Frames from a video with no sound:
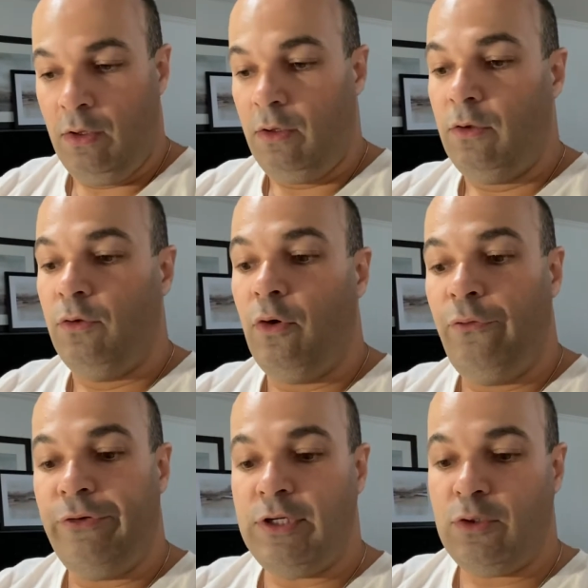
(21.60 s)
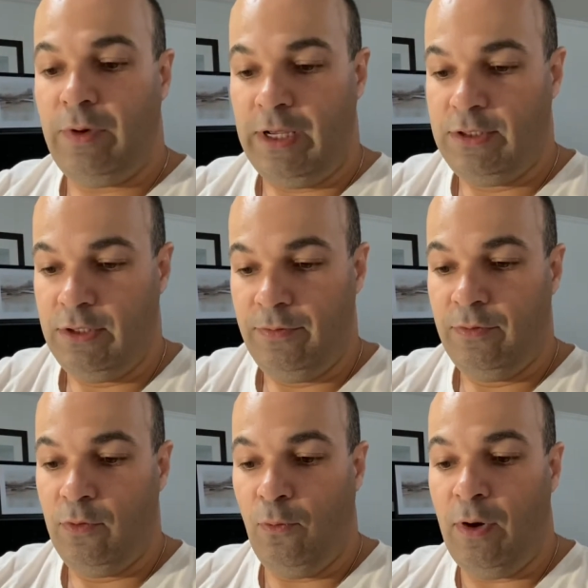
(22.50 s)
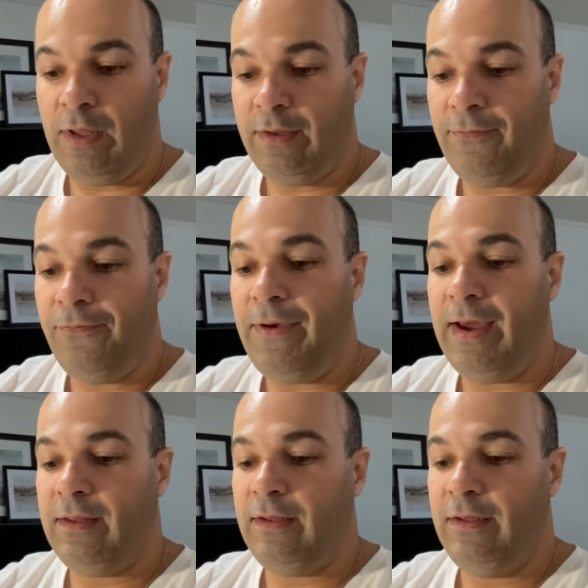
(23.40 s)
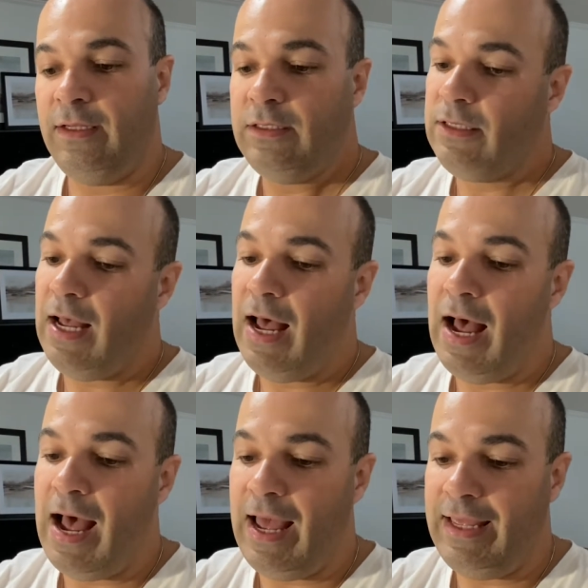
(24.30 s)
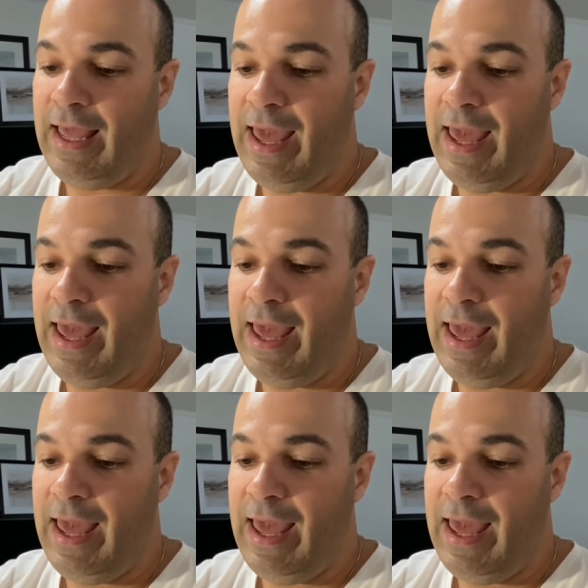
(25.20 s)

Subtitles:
So first question, what effect does high